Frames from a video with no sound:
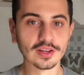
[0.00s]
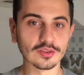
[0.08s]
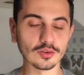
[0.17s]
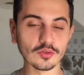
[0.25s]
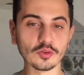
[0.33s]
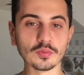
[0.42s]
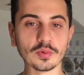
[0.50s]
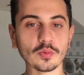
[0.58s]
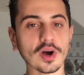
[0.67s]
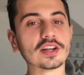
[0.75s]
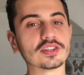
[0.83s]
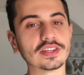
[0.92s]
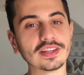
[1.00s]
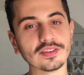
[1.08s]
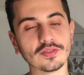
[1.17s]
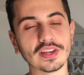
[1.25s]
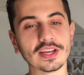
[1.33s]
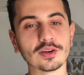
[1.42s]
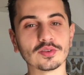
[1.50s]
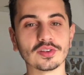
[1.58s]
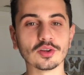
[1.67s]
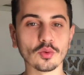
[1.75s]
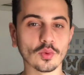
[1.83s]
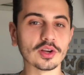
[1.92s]
So if you've been watching these videos
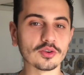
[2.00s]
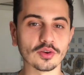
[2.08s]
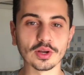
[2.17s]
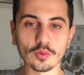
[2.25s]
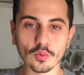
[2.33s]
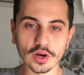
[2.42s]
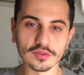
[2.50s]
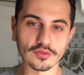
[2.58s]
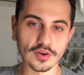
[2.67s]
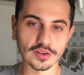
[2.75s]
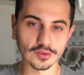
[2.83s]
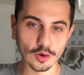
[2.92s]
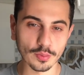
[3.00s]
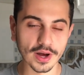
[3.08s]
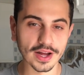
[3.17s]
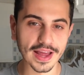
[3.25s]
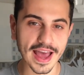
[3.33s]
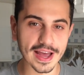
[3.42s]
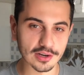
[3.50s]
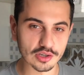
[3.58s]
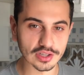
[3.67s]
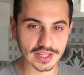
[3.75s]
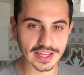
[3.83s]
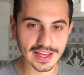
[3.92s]
and you're wondering what Fresco Pod
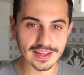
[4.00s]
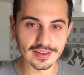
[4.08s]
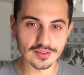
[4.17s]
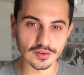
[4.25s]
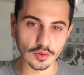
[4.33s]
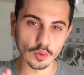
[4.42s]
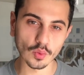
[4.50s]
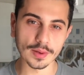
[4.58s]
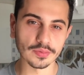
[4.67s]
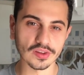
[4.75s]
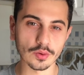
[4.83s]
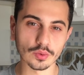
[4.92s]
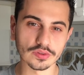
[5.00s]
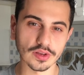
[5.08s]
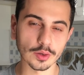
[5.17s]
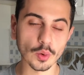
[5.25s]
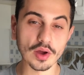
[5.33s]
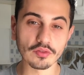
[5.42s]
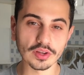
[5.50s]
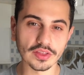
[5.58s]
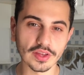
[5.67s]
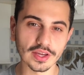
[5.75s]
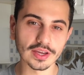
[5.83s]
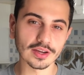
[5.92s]
actually is, the website will tell you
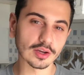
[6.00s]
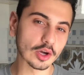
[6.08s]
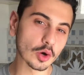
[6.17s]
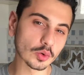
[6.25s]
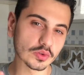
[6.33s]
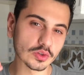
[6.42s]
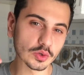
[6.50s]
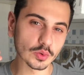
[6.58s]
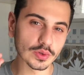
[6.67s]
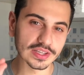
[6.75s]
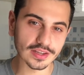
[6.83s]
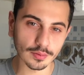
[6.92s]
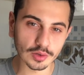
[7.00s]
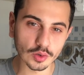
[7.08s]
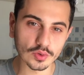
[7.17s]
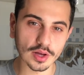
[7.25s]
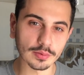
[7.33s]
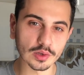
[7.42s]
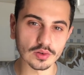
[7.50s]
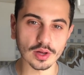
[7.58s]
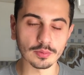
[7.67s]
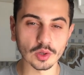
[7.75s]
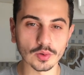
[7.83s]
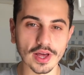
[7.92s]
everything. Go to
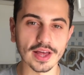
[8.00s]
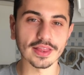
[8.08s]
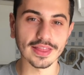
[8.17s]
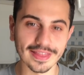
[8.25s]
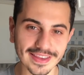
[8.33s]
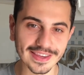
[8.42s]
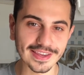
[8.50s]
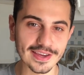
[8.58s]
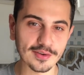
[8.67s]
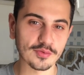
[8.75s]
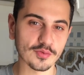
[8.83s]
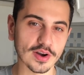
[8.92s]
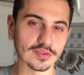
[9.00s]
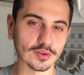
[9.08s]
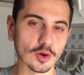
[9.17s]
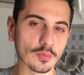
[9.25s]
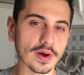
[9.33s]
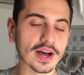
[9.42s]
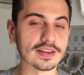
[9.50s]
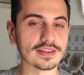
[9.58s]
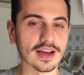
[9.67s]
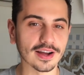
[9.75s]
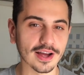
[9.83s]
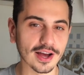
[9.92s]

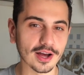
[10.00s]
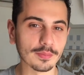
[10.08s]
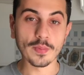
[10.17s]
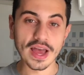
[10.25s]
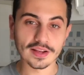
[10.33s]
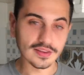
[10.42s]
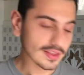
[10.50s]
www.thefrescopod.com. Back to the